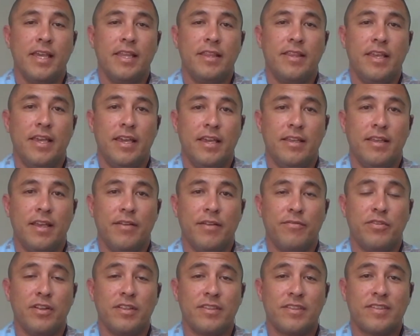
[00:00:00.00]
they have
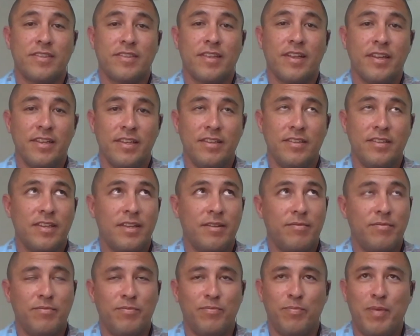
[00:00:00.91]
done studies,
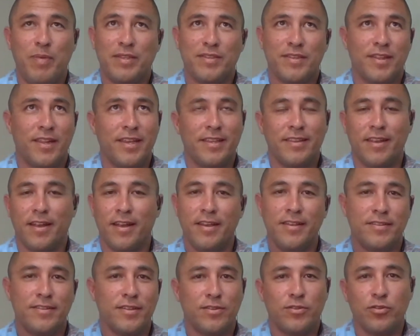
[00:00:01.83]
and based on like the
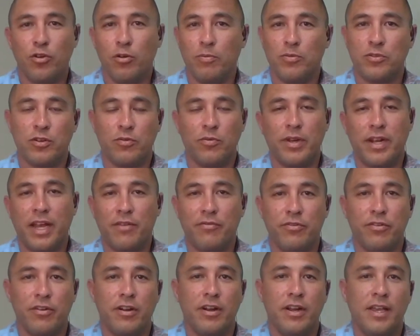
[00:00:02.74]
isotopes or
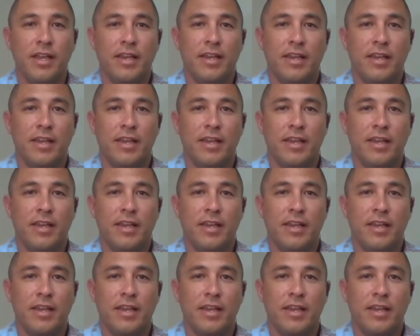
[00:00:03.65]
whatever,